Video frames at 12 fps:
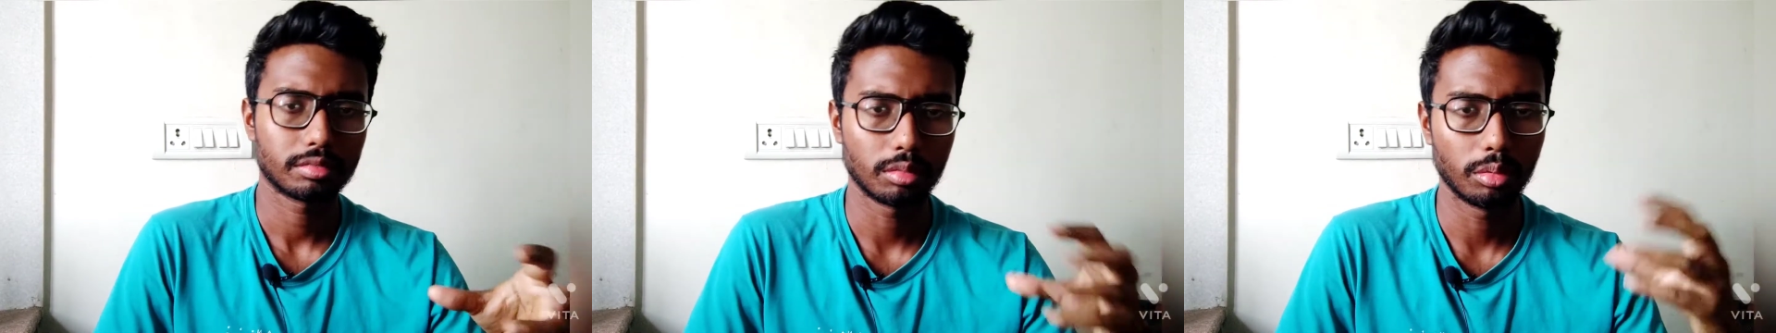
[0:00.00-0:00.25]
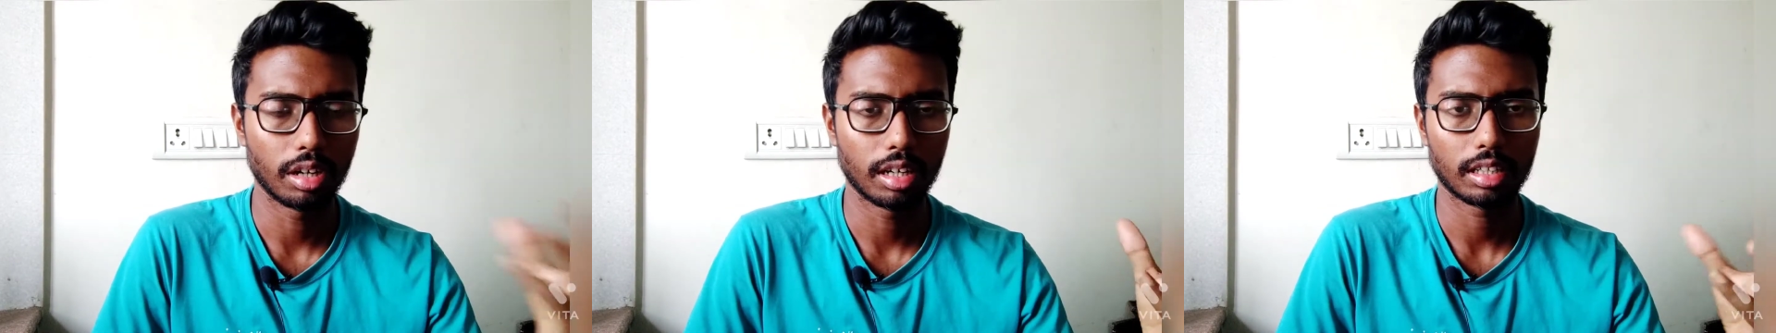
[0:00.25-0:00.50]

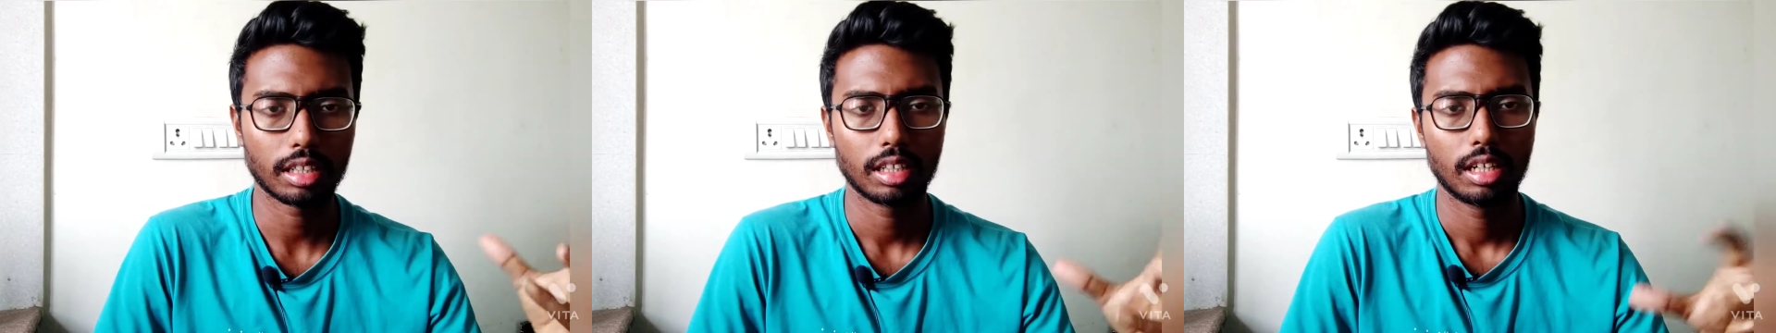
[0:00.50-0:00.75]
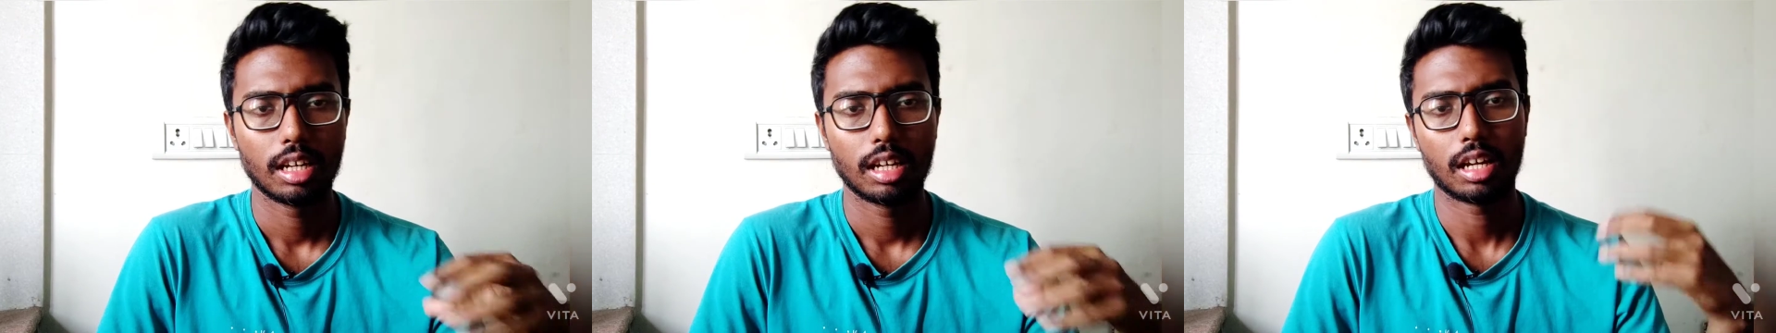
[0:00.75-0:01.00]
work
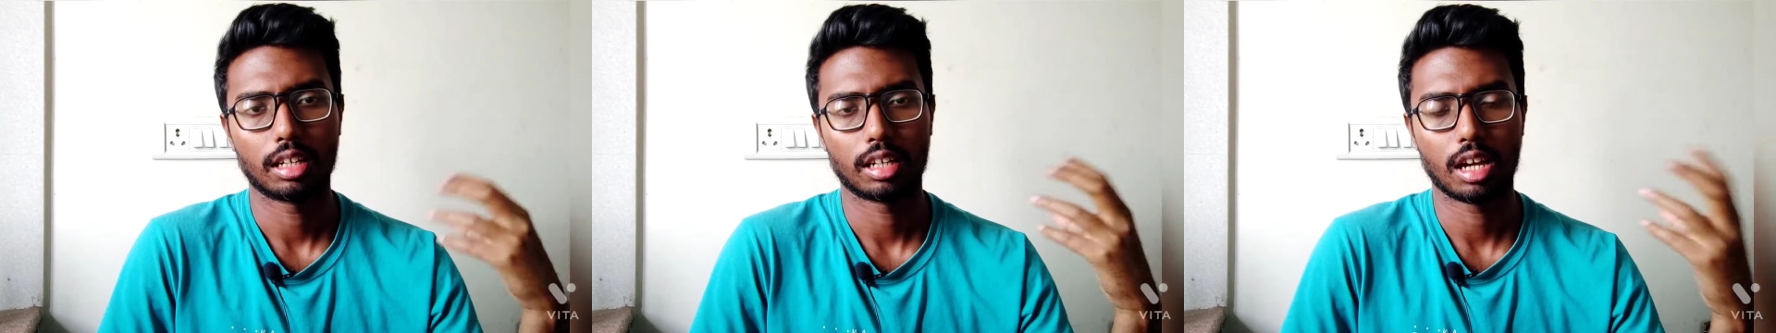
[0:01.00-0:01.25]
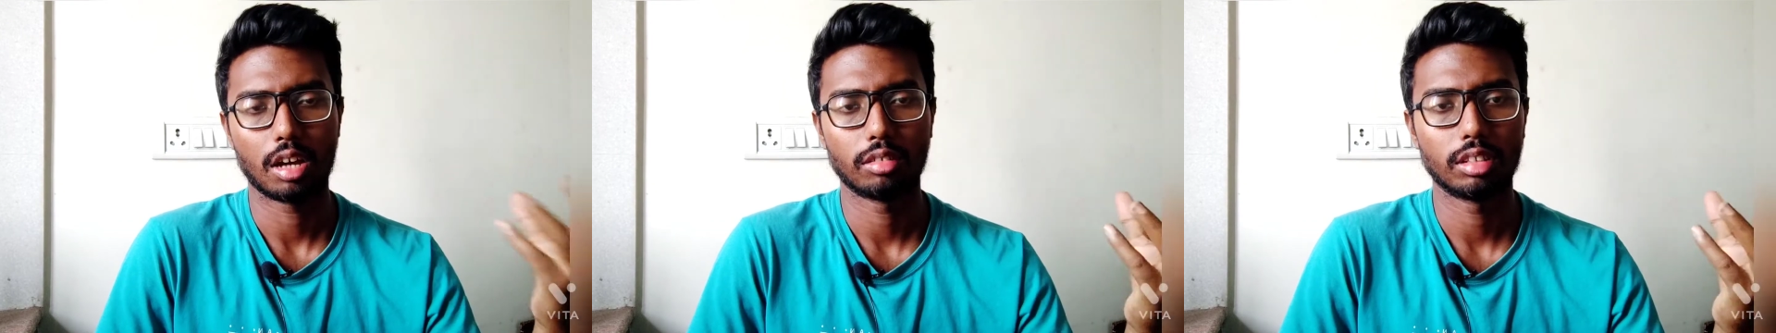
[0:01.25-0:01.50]
and
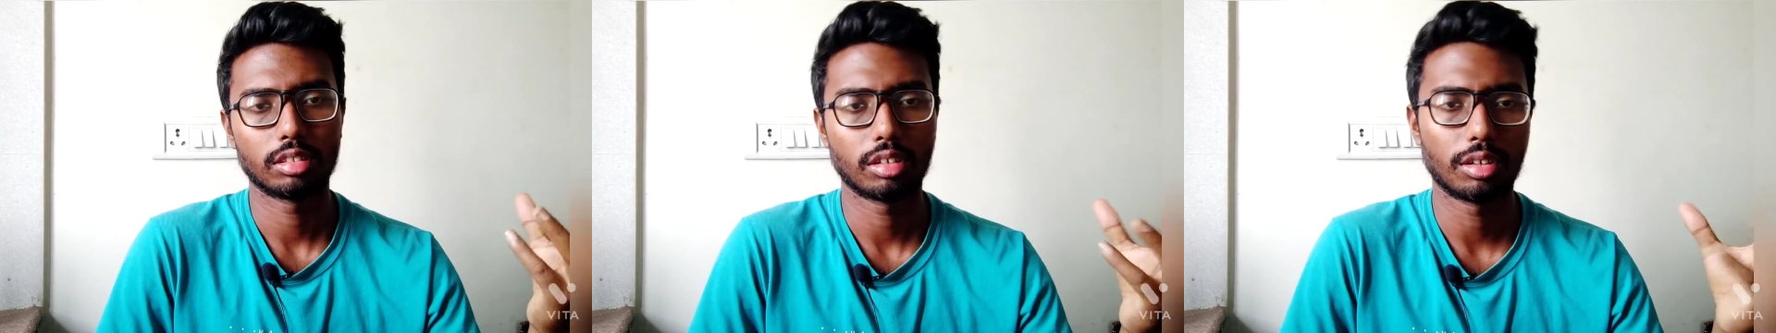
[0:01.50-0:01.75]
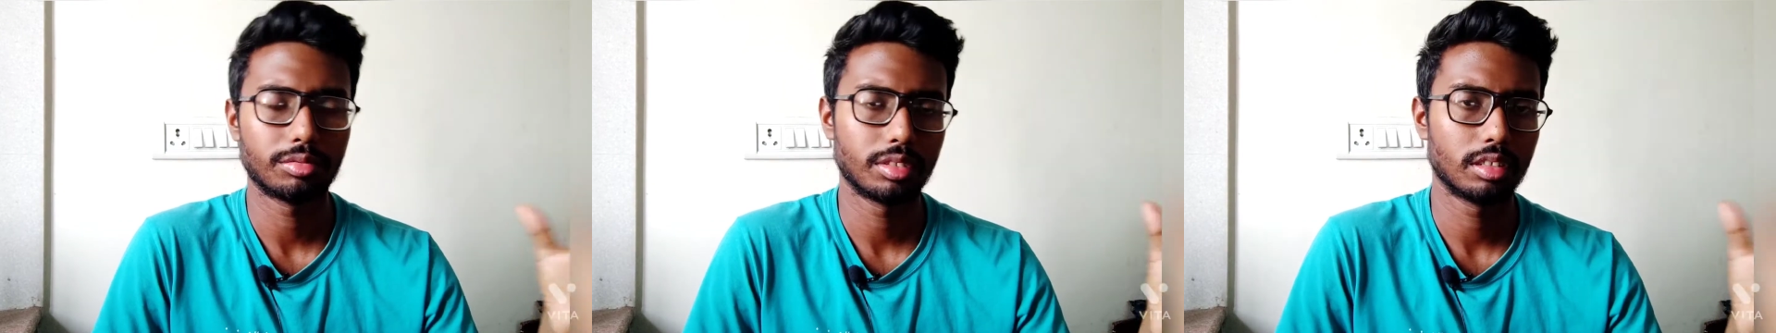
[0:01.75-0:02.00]
how the
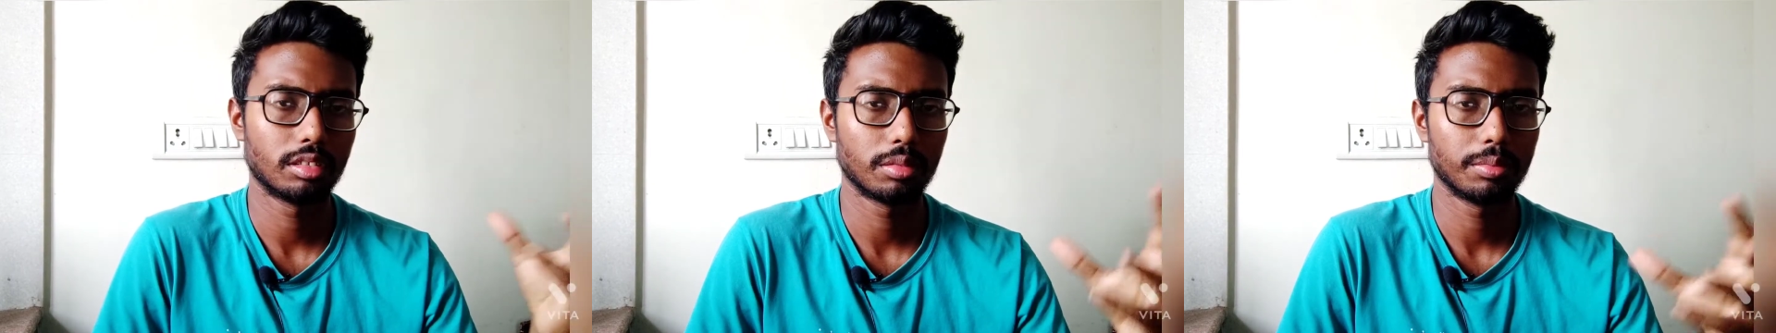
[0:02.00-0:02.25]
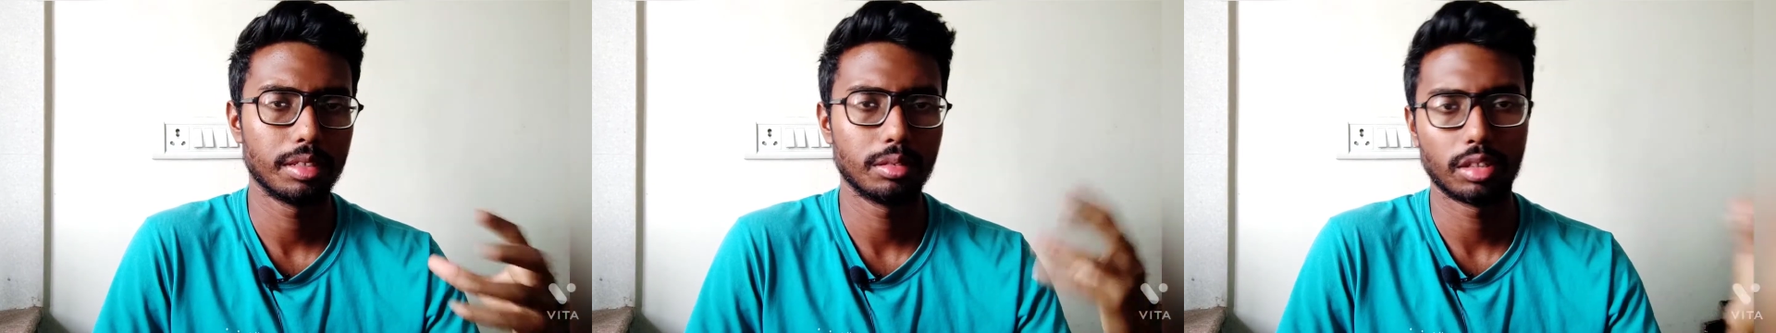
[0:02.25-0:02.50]
software will
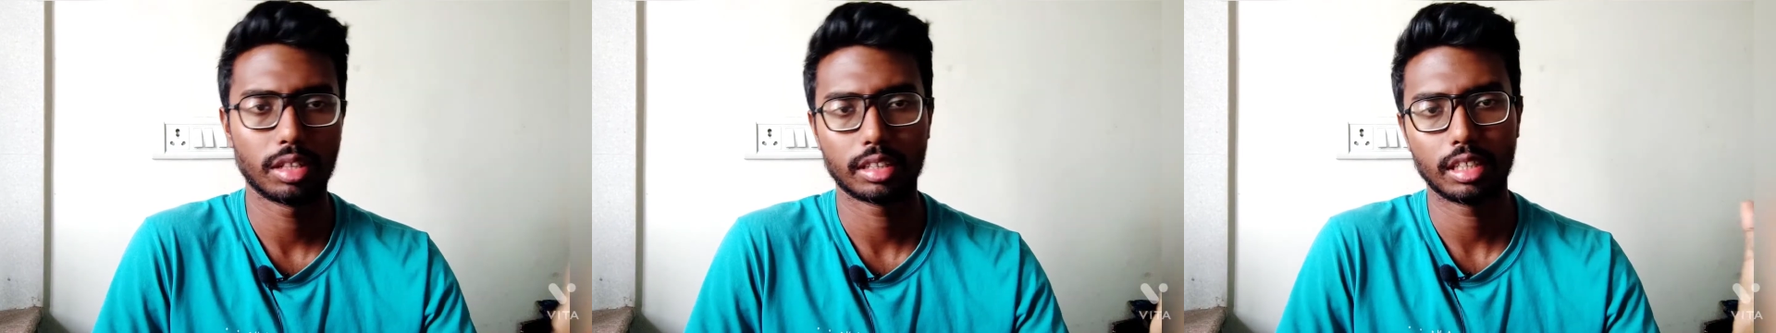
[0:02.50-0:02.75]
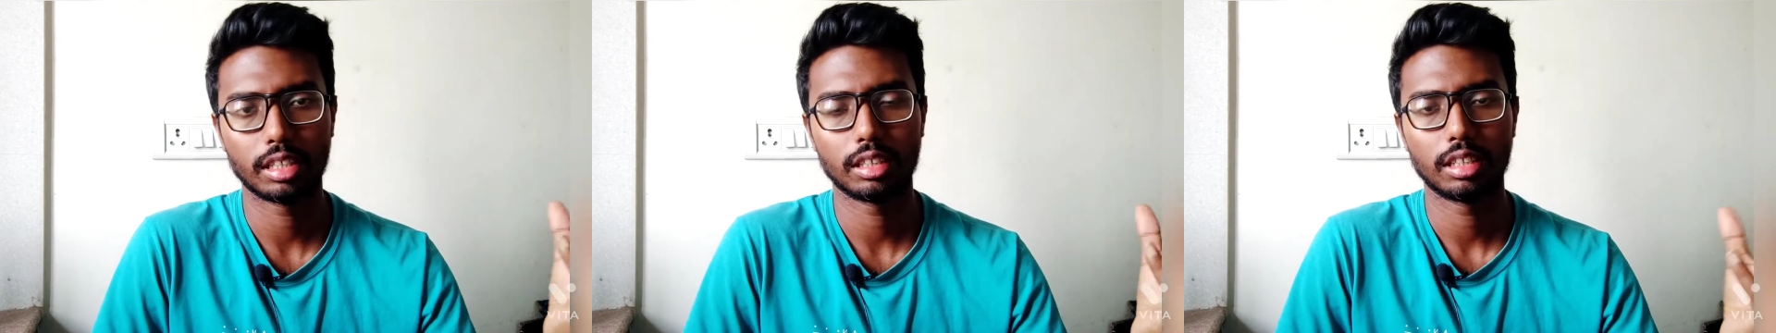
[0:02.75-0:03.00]
be
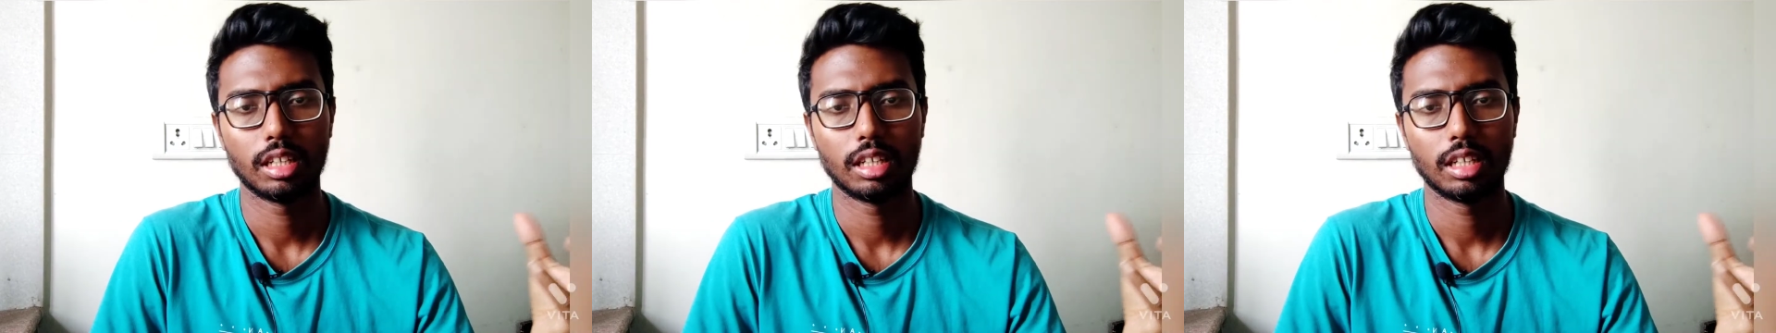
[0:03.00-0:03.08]
working